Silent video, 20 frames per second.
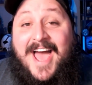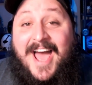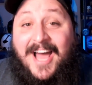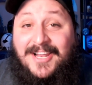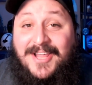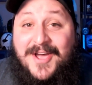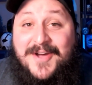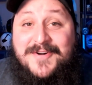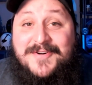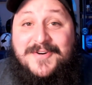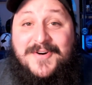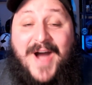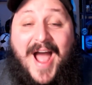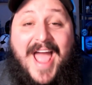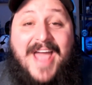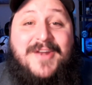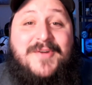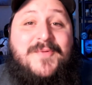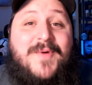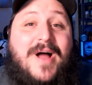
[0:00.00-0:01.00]
Hello,
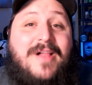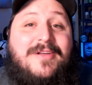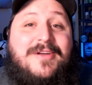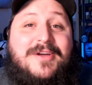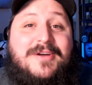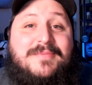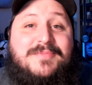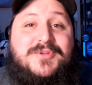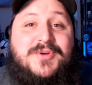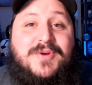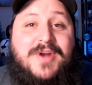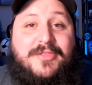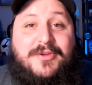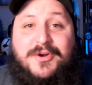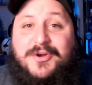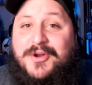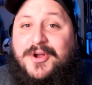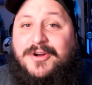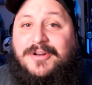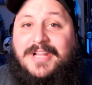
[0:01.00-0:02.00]
and welcome to
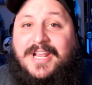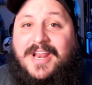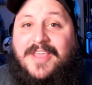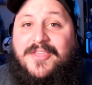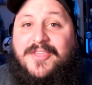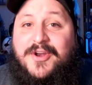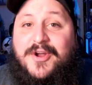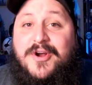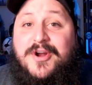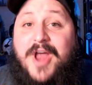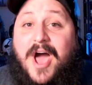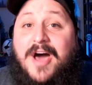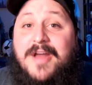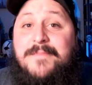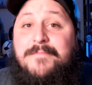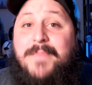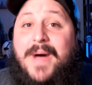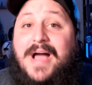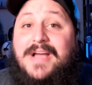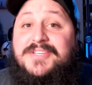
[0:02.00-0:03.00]
another Nerd Leading the Nerd
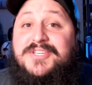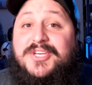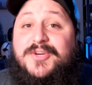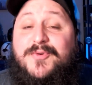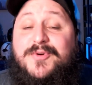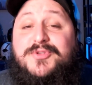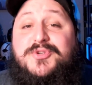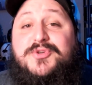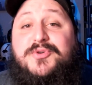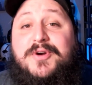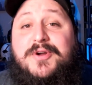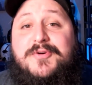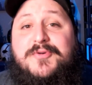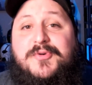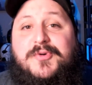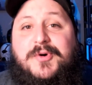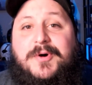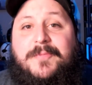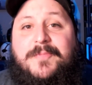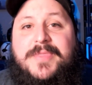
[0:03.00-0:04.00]
unboxing with
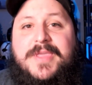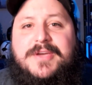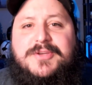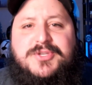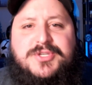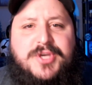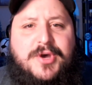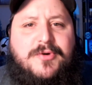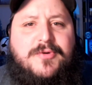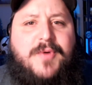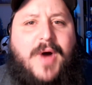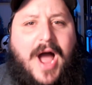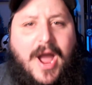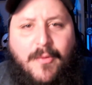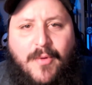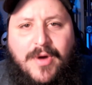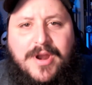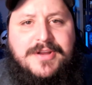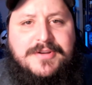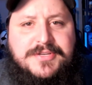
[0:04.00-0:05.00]
Drew. So, I
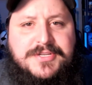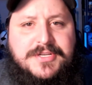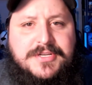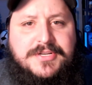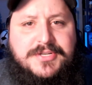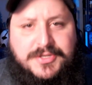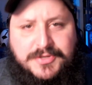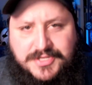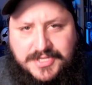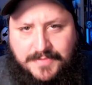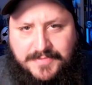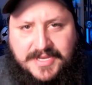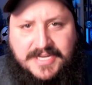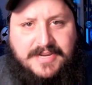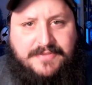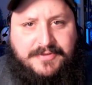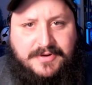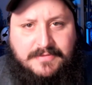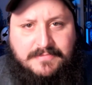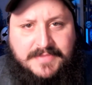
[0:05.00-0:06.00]
wanted to do something
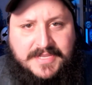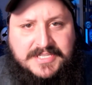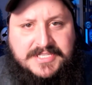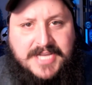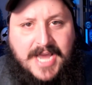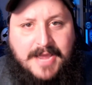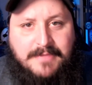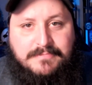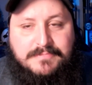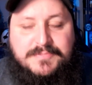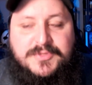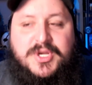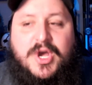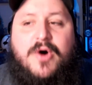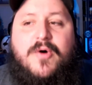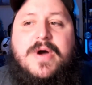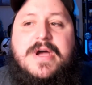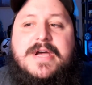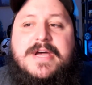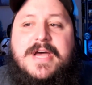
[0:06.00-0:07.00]
different this time.
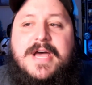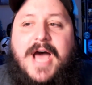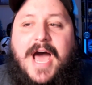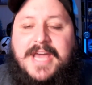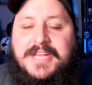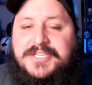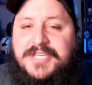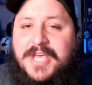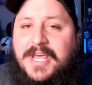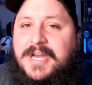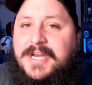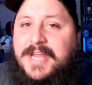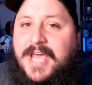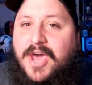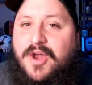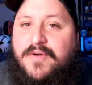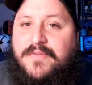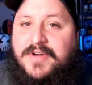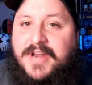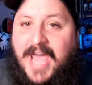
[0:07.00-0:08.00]
So, I decided to
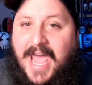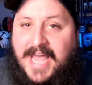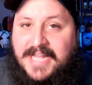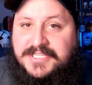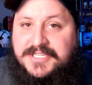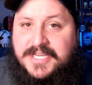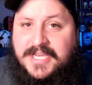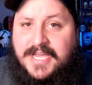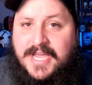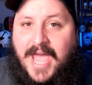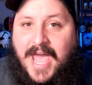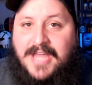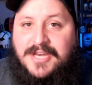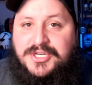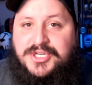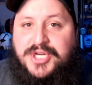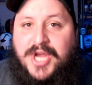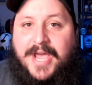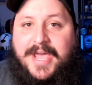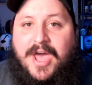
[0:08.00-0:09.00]
head over to Etsy
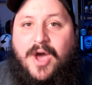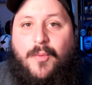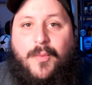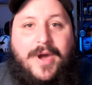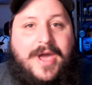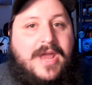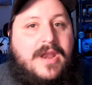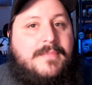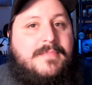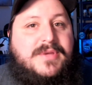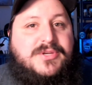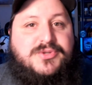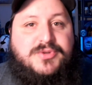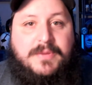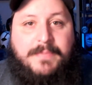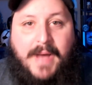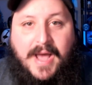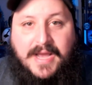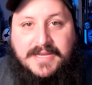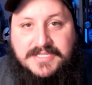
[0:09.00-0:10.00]
and check out what kind of
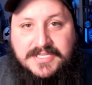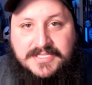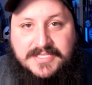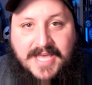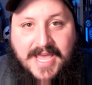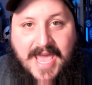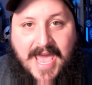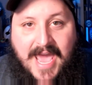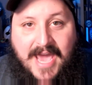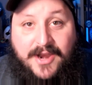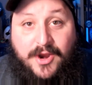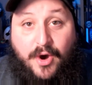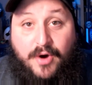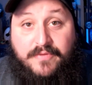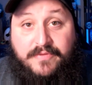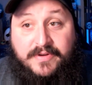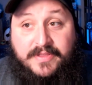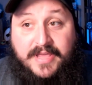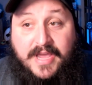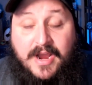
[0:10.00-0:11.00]
mystery boxes they had
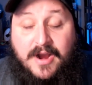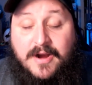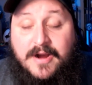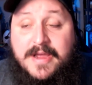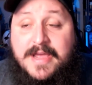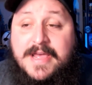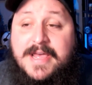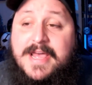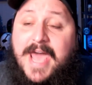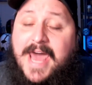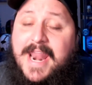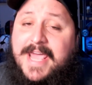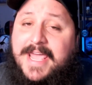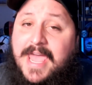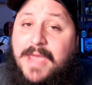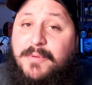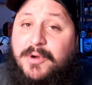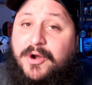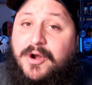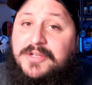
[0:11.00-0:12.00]
over there. And I
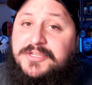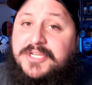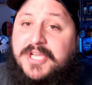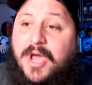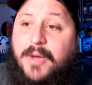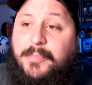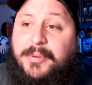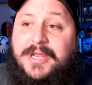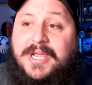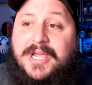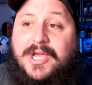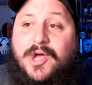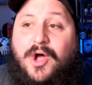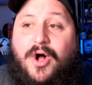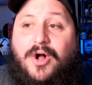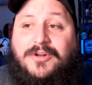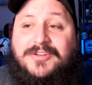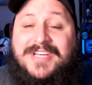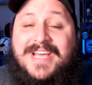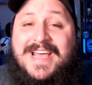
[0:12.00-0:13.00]
came across a company
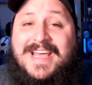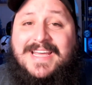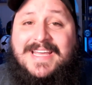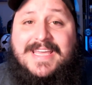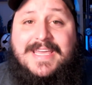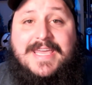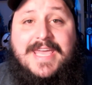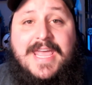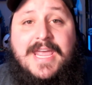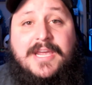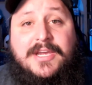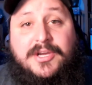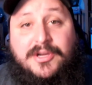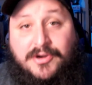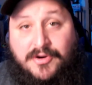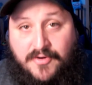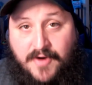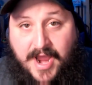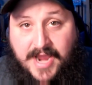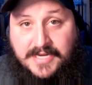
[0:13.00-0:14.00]
called Geek
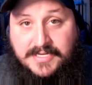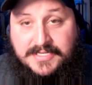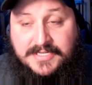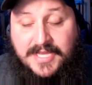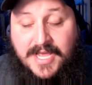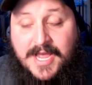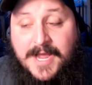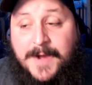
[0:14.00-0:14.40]
Crate.